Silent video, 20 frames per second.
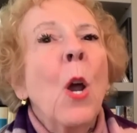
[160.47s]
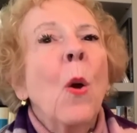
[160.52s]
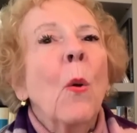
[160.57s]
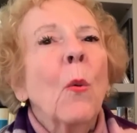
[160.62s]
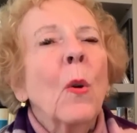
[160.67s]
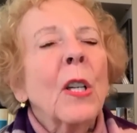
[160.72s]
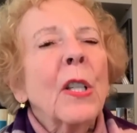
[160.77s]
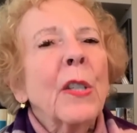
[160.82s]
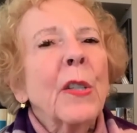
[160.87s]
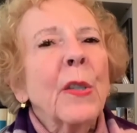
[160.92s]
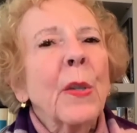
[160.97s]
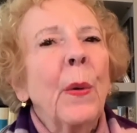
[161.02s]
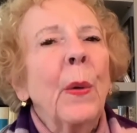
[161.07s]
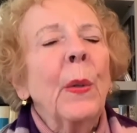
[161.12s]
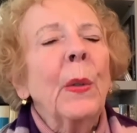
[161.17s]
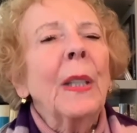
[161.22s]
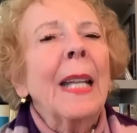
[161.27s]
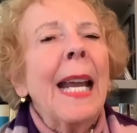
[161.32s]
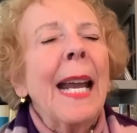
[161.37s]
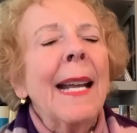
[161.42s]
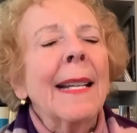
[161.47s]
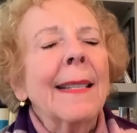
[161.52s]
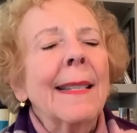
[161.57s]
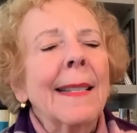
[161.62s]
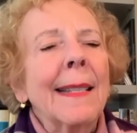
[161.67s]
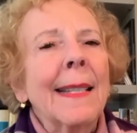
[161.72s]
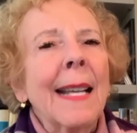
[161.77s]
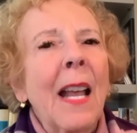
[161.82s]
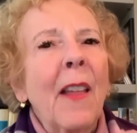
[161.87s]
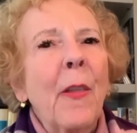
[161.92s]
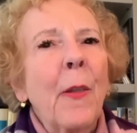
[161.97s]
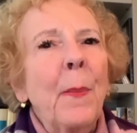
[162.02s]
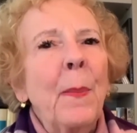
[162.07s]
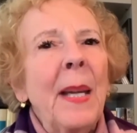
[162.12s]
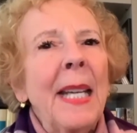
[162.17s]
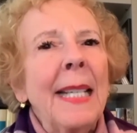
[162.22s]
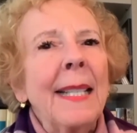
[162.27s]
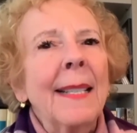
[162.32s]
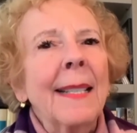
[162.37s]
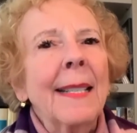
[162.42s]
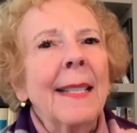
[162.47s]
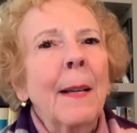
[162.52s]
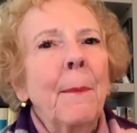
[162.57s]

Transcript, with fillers: were sold at Sotheby's.